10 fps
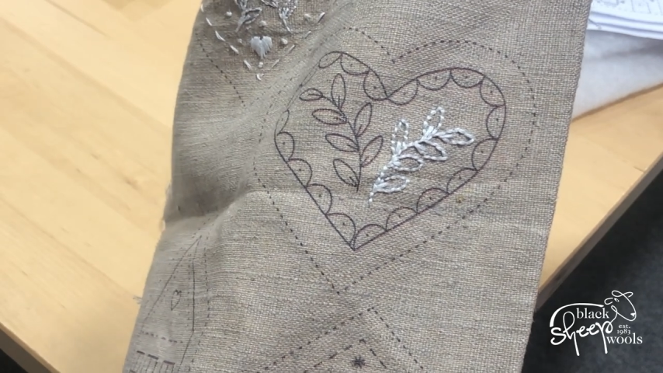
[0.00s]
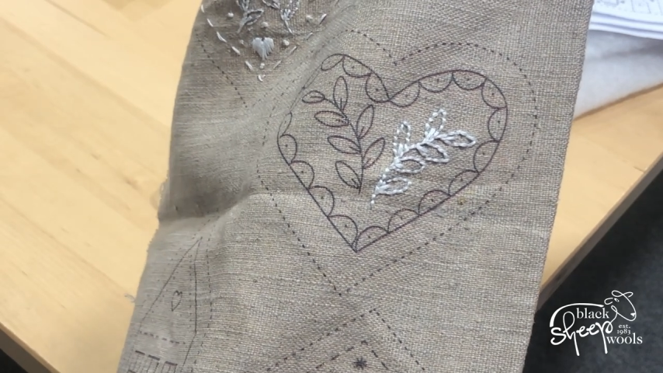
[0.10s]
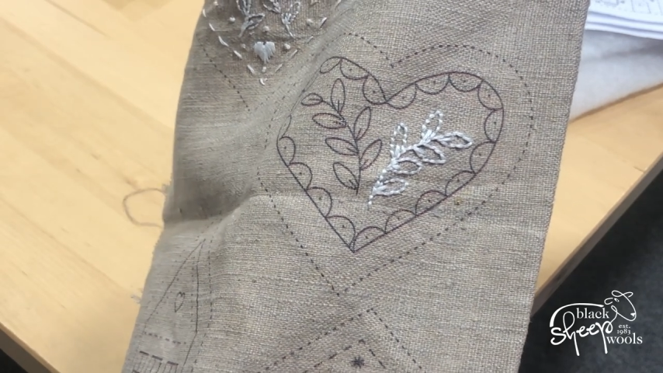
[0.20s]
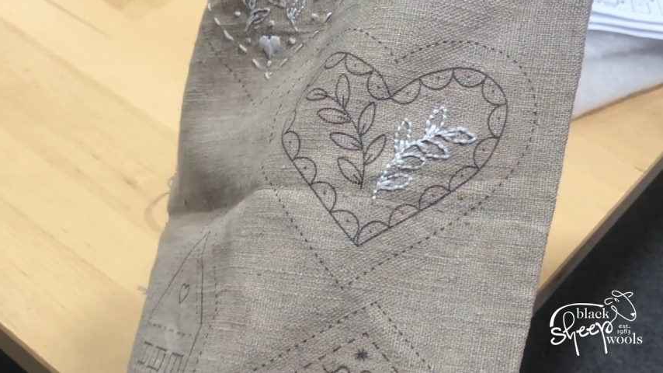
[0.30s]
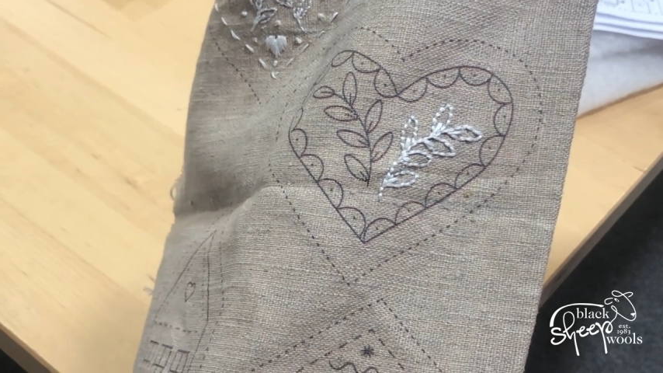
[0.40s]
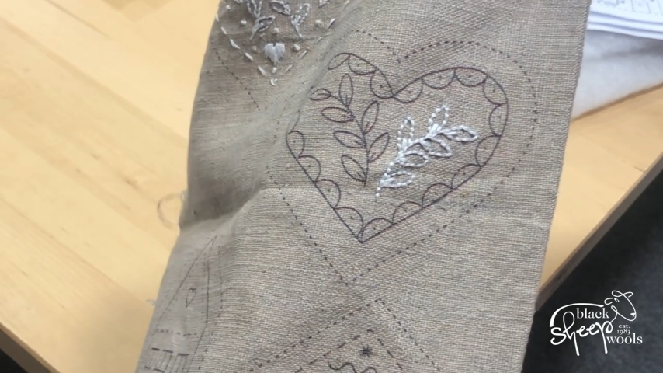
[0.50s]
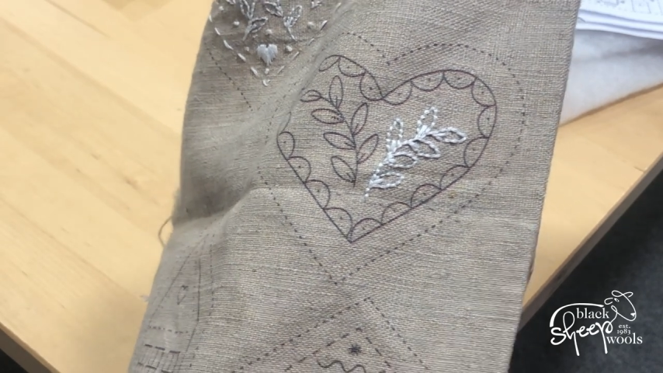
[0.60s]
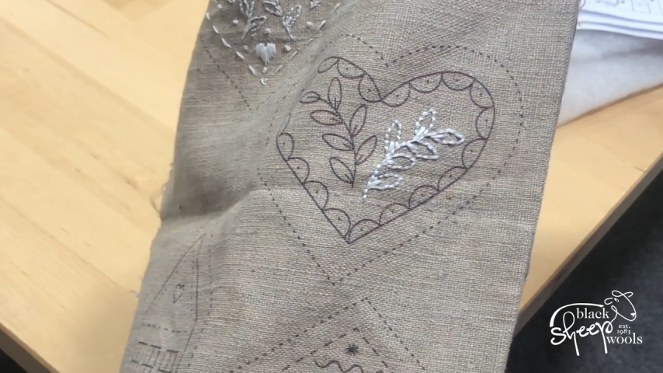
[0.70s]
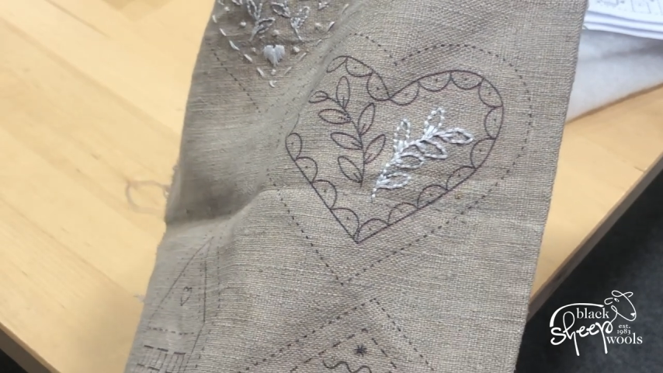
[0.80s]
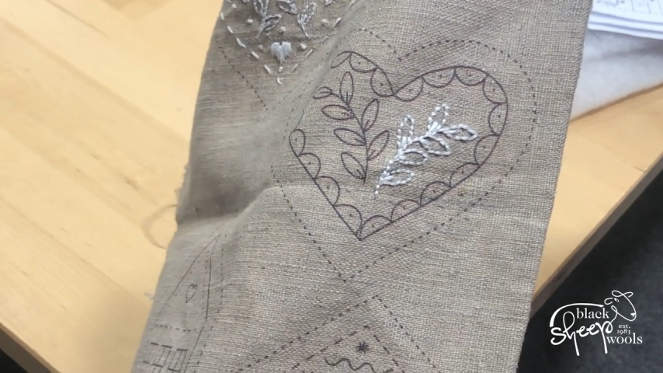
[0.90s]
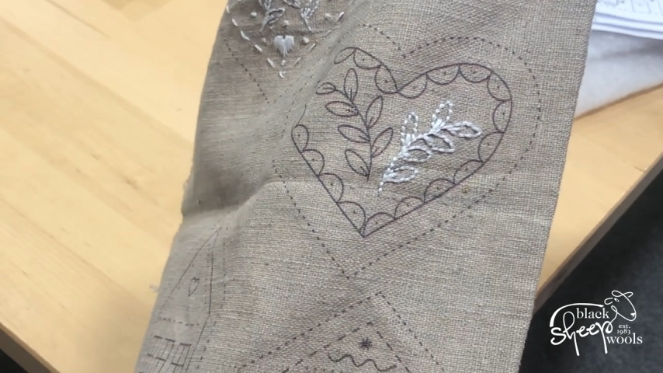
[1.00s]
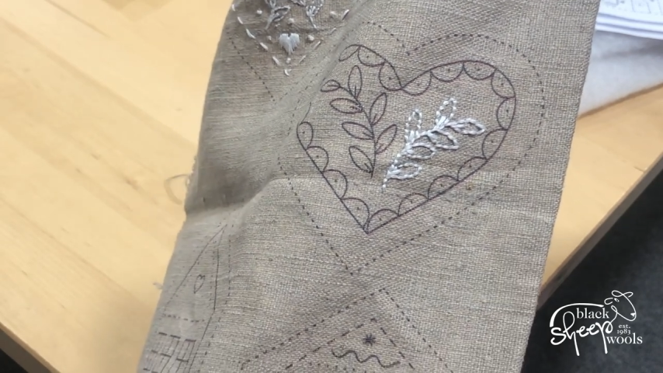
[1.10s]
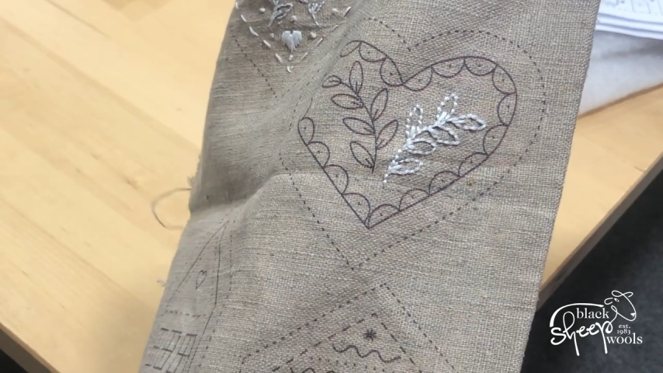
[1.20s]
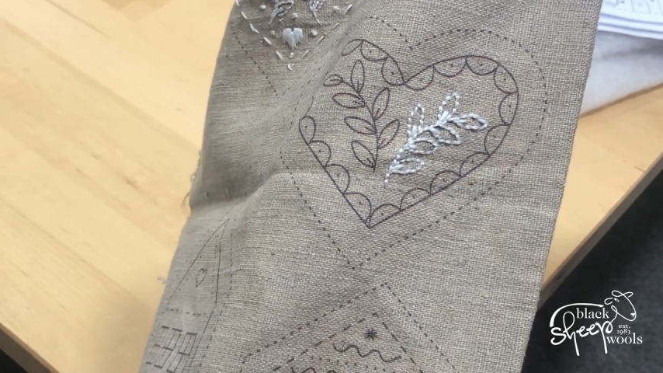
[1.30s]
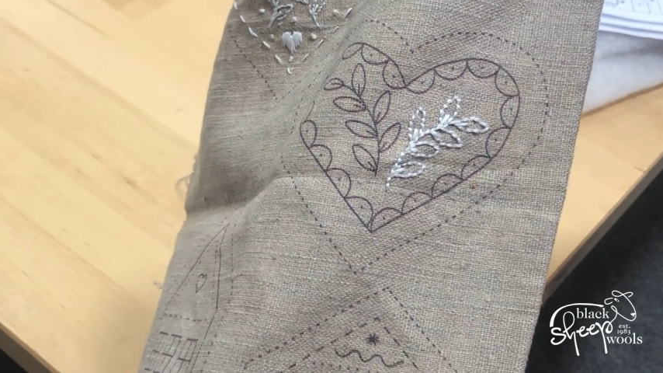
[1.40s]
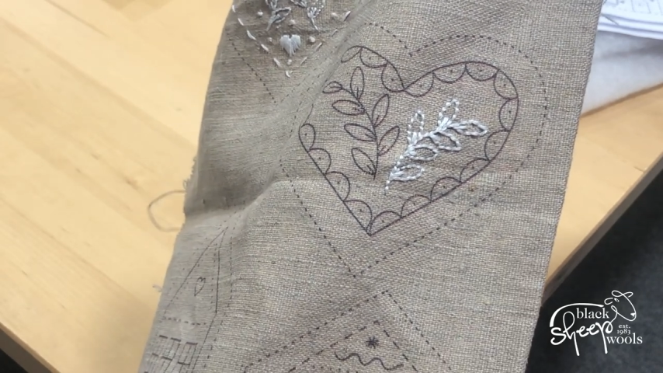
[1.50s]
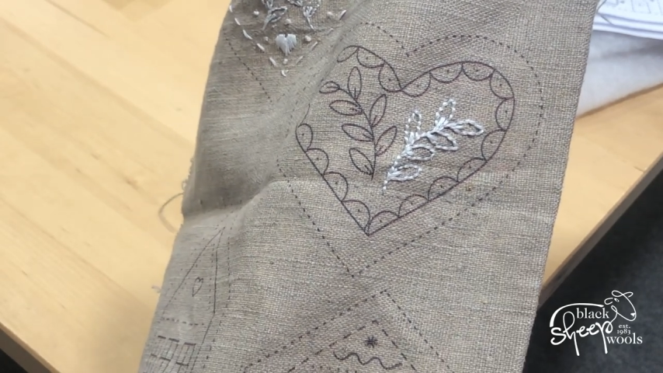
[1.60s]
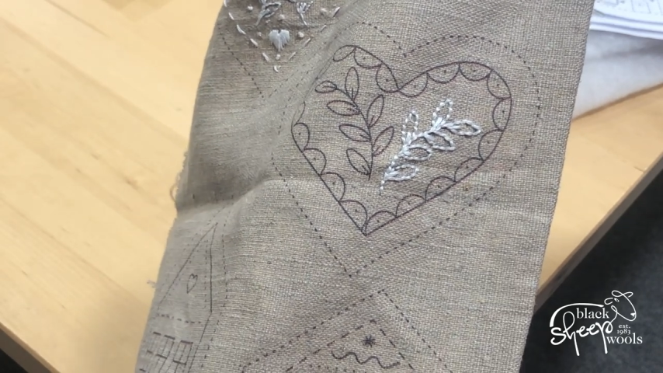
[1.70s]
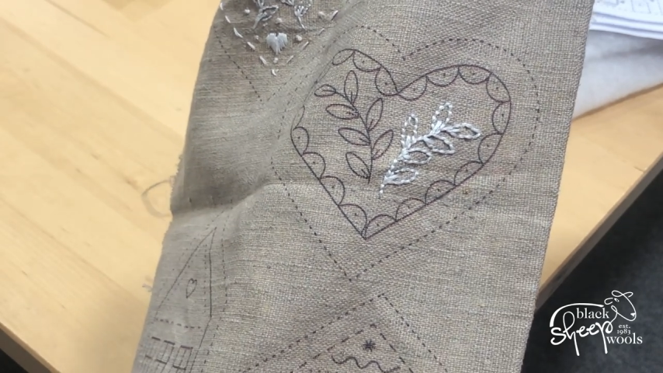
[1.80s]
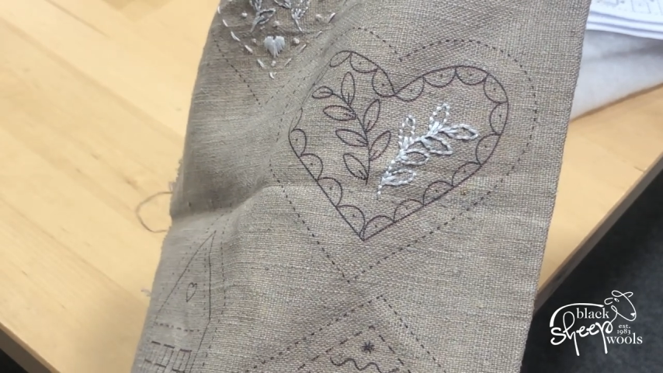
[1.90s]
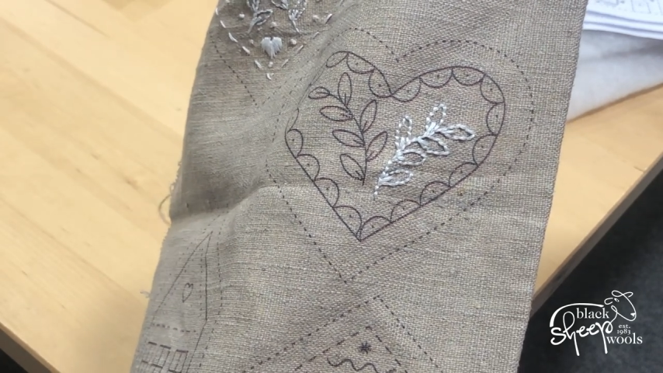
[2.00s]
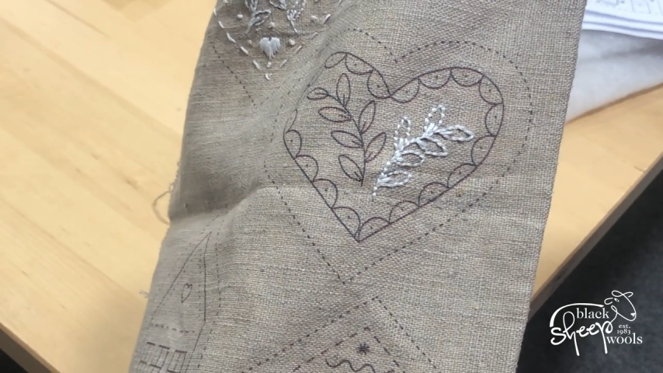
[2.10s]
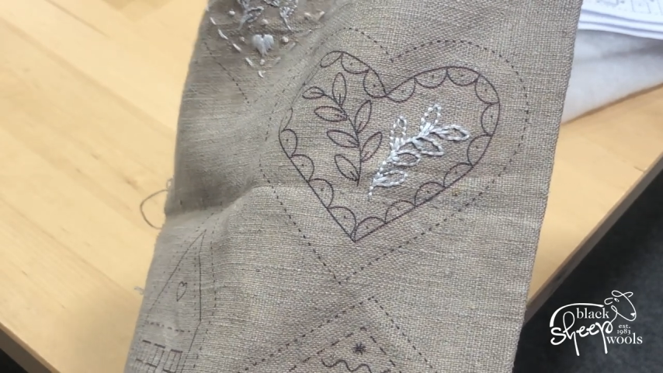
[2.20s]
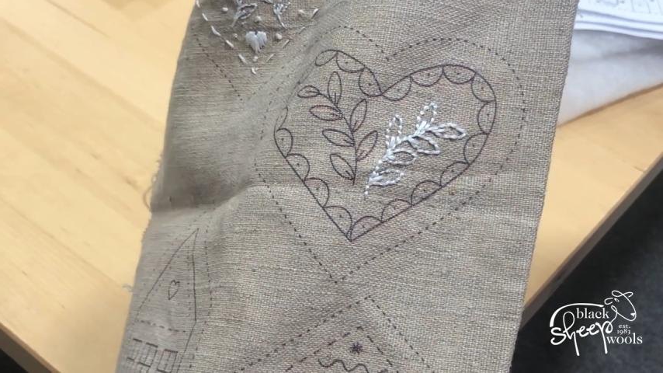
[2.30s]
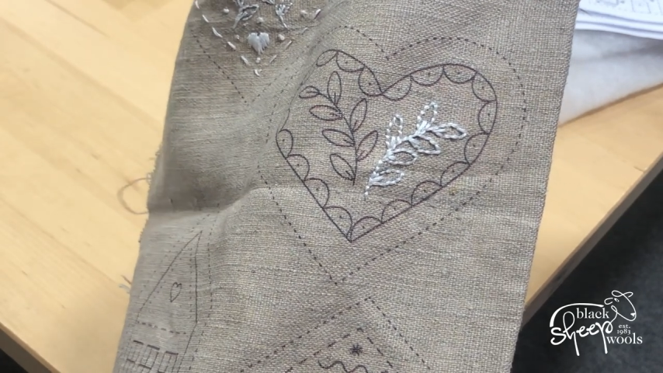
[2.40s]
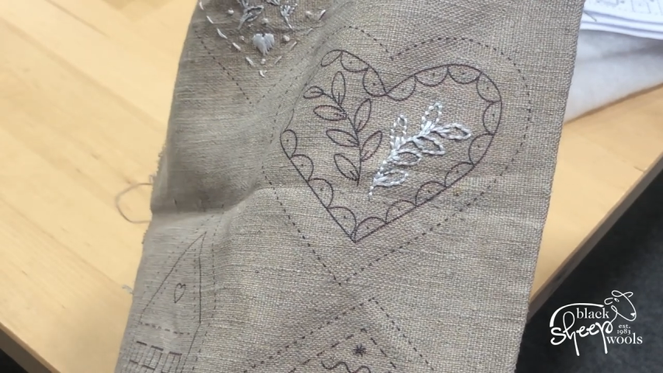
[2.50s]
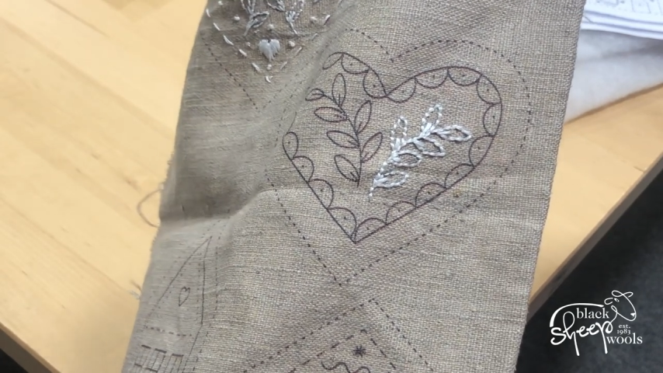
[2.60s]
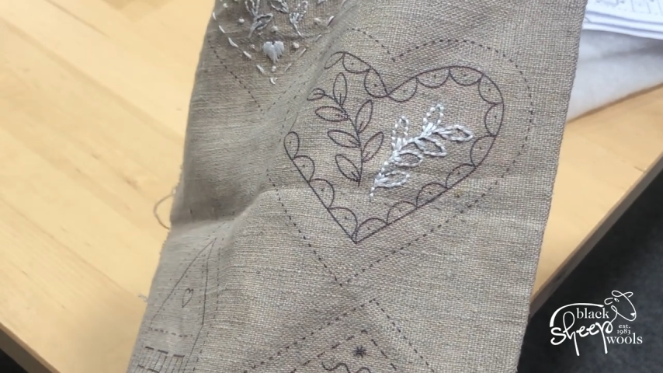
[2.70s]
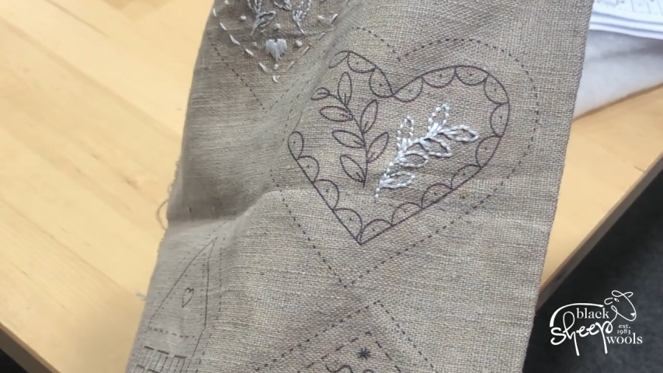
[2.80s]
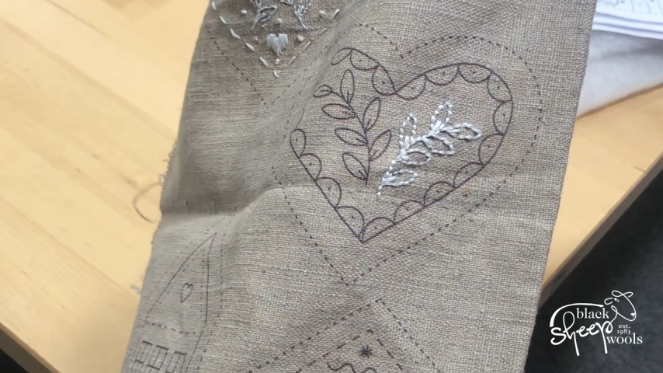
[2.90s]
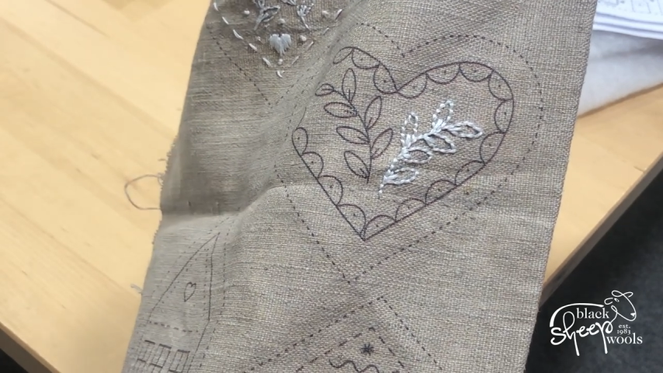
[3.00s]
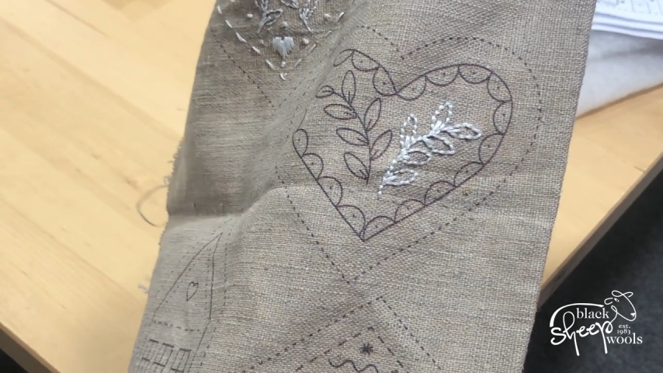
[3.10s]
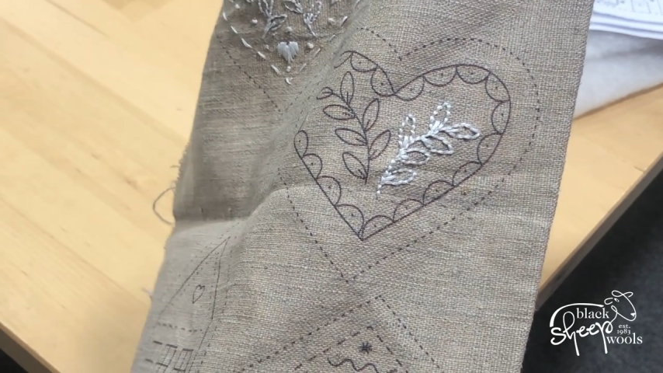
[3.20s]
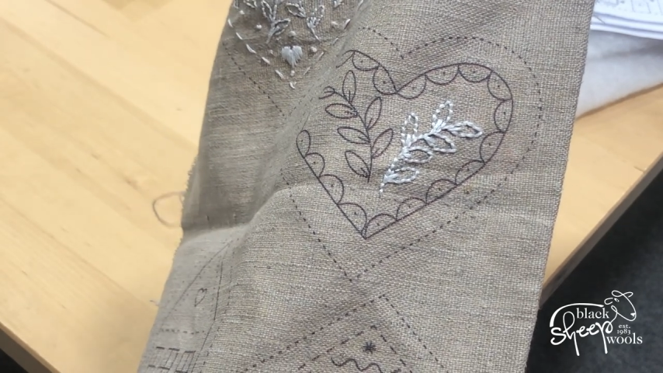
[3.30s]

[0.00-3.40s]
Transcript: No face is visible, so there are no lips to read.